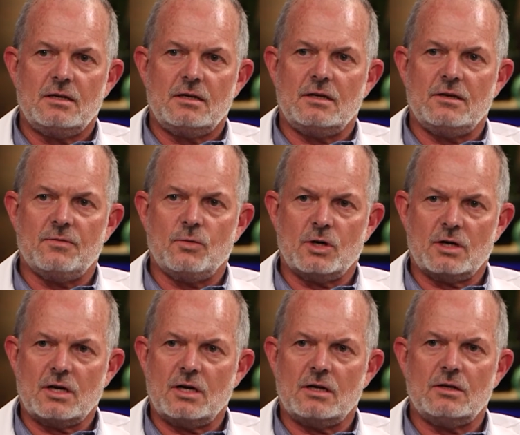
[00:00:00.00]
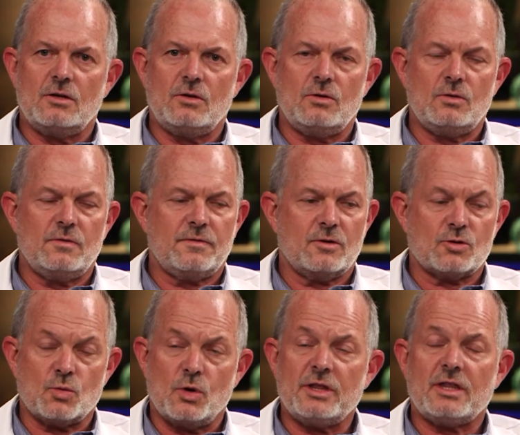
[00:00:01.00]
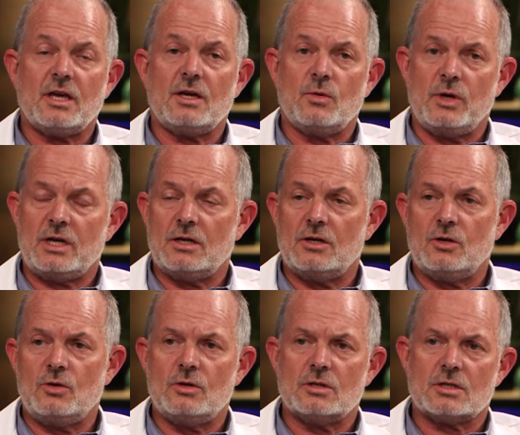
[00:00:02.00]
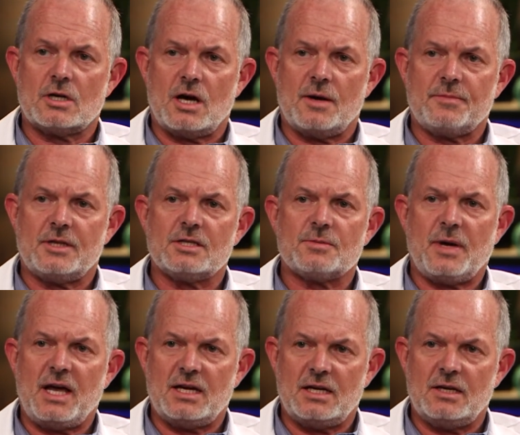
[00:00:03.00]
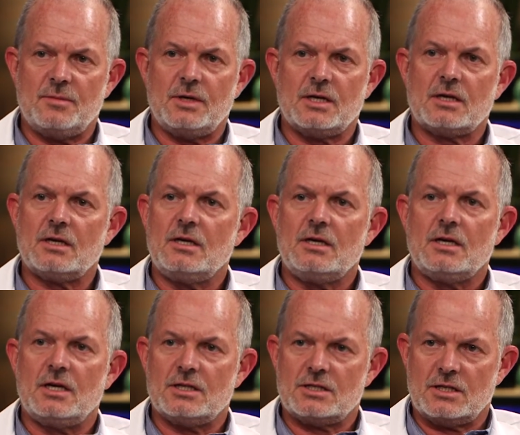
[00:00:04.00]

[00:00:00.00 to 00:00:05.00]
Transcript: If there's one thing we can do to stop this pandemic, it's to